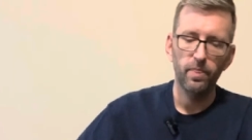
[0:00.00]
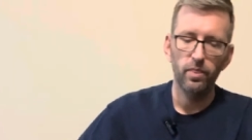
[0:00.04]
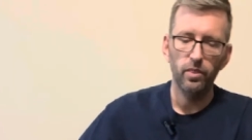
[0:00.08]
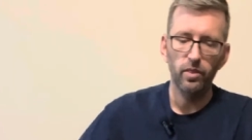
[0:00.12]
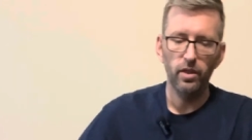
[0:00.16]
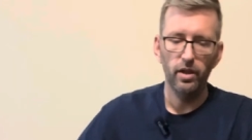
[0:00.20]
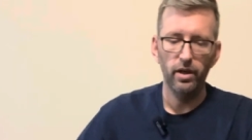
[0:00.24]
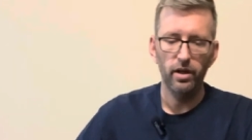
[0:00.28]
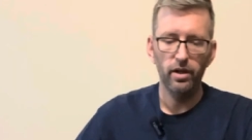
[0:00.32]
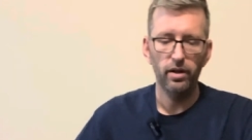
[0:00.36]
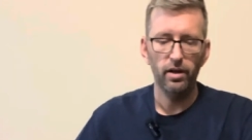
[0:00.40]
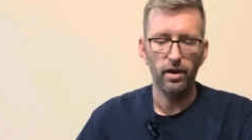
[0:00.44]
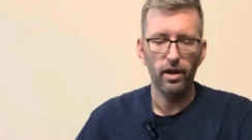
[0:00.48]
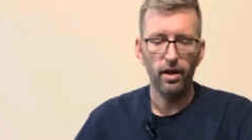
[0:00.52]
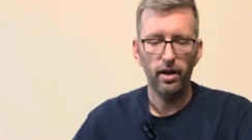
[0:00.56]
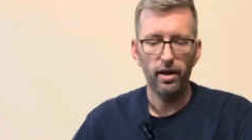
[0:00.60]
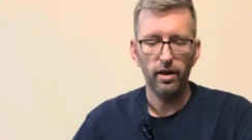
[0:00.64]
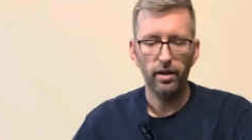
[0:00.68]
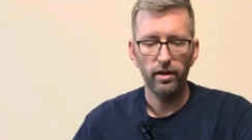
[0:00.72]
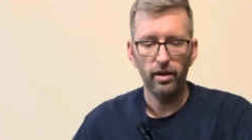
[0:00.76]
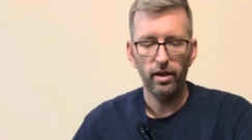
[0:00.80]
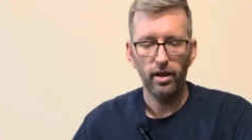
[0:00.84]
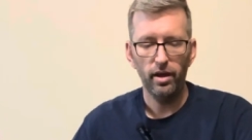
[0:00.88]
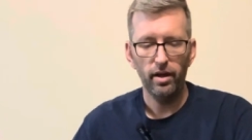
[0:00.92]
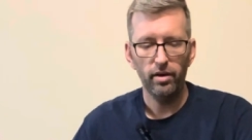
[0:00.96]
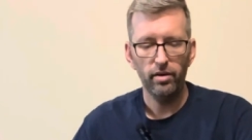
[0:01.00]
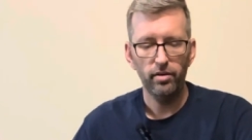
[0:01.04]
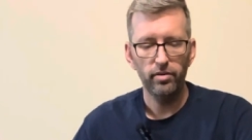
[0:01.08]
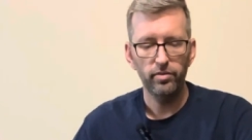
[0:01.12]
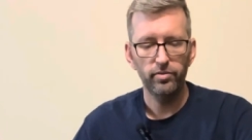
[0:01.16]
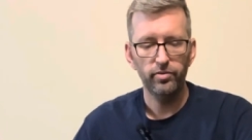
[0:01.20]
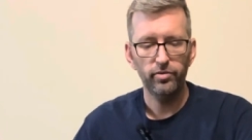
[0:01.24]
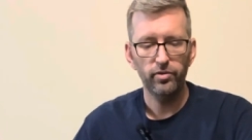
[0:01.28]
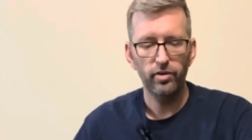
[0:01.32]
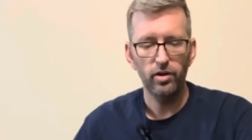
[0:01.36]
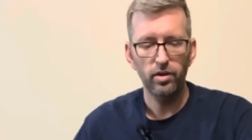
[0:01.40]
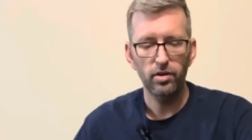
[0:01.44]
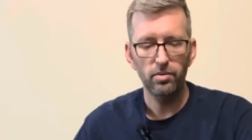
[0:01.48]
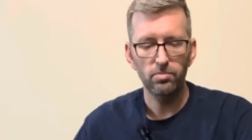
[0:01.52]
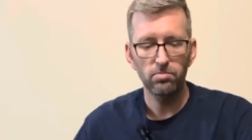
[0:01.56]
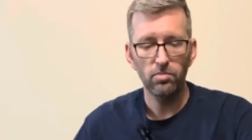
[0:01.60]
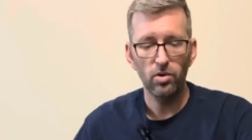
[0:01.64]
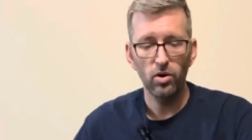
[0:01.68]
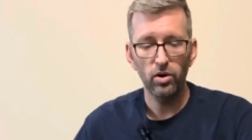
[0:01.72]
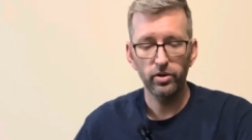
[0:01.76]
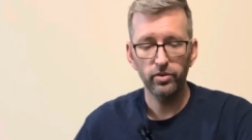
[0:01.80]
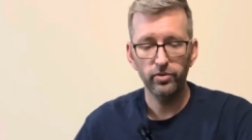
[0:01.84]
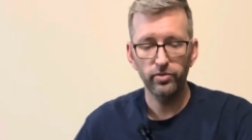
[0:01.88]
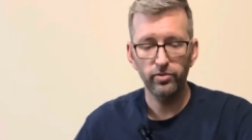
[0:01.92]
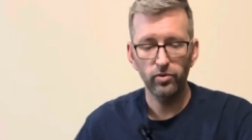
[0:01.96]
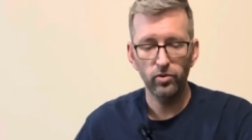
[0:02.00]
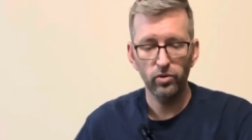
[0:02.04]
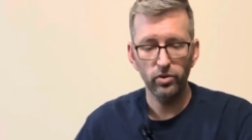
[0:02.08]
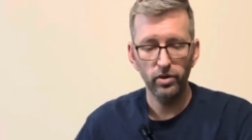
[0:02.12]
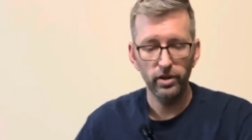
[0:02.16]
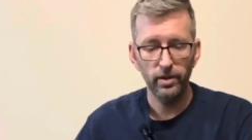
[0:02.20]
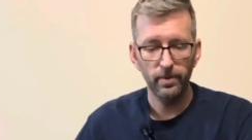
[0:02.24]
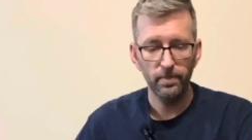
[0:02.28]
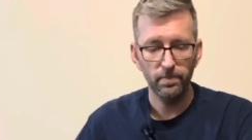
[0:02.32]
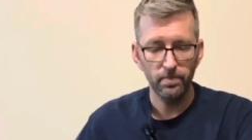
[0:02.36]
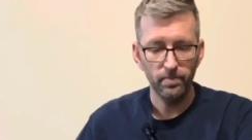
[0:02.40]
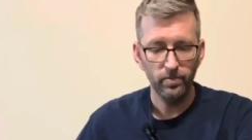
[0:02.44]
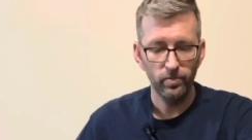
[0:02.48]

that I have uh, marked for it.